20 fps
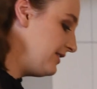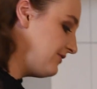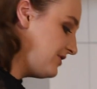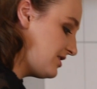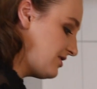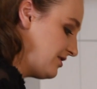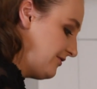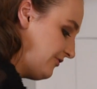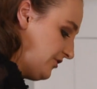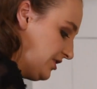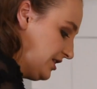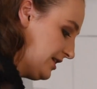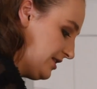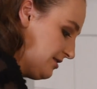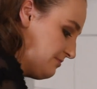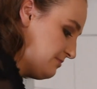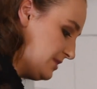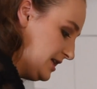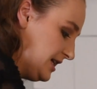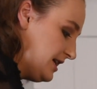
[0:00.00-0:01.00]
to leave this on for
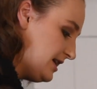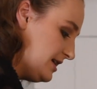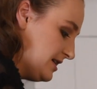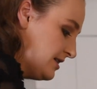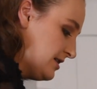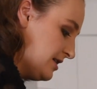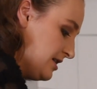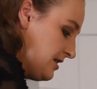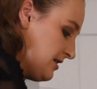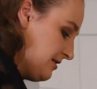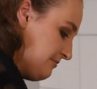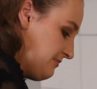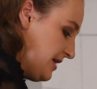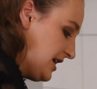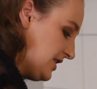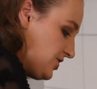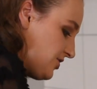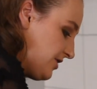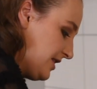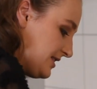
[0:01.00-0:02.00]
another minute.
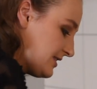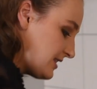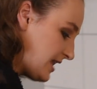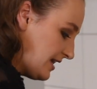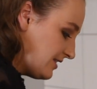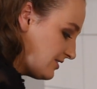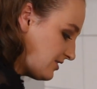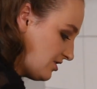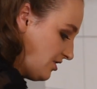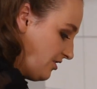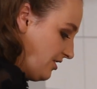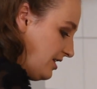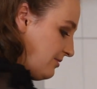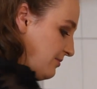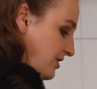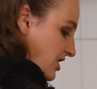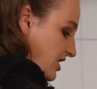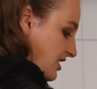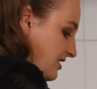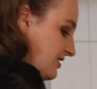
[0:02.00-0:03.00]
Make sure I stay
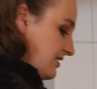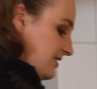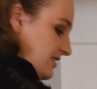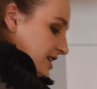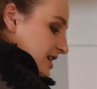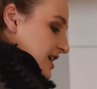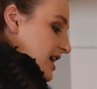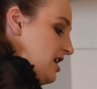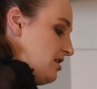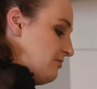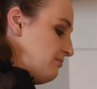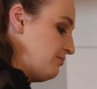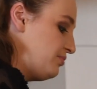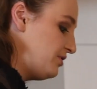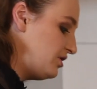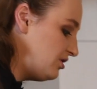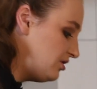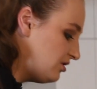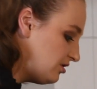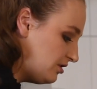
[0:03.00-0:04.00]
stirring, but you can see how
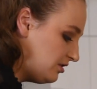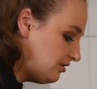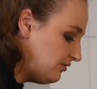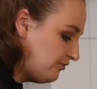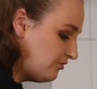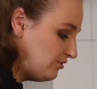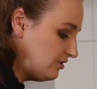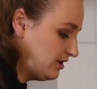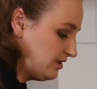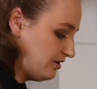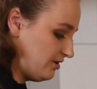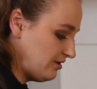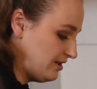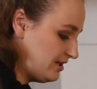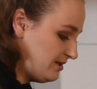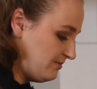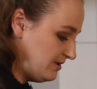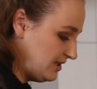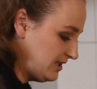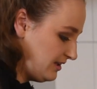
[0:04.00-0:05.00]
beautiful and
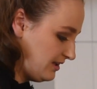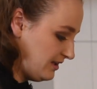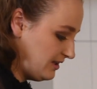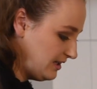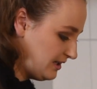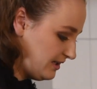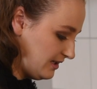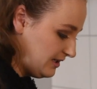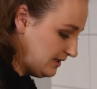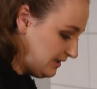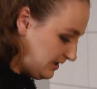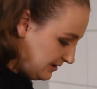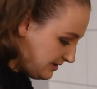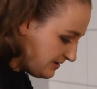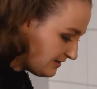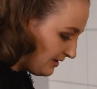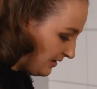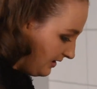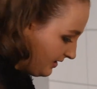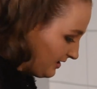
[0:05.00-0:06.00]
creamy and thick it
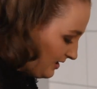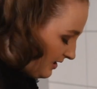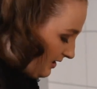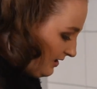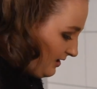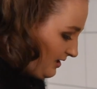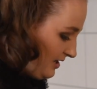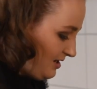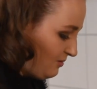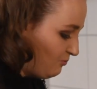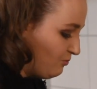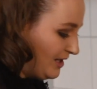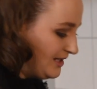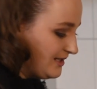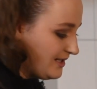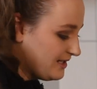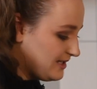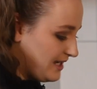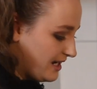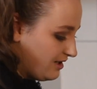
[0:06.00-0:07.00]
is. And
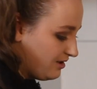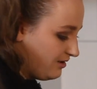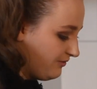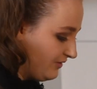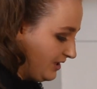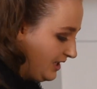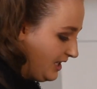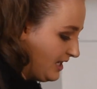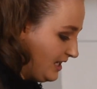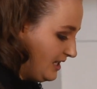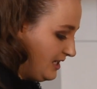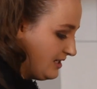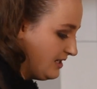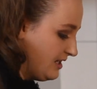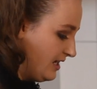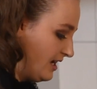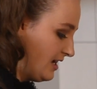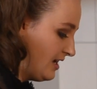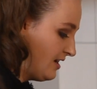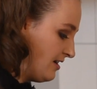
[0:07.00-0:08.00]
once I take it off the
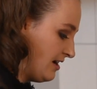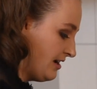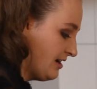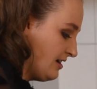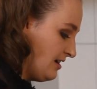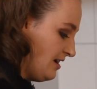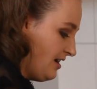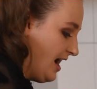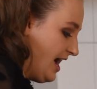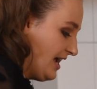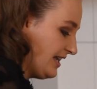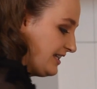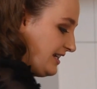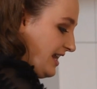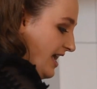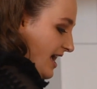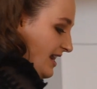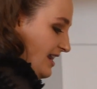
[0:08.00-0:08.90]
heat, I can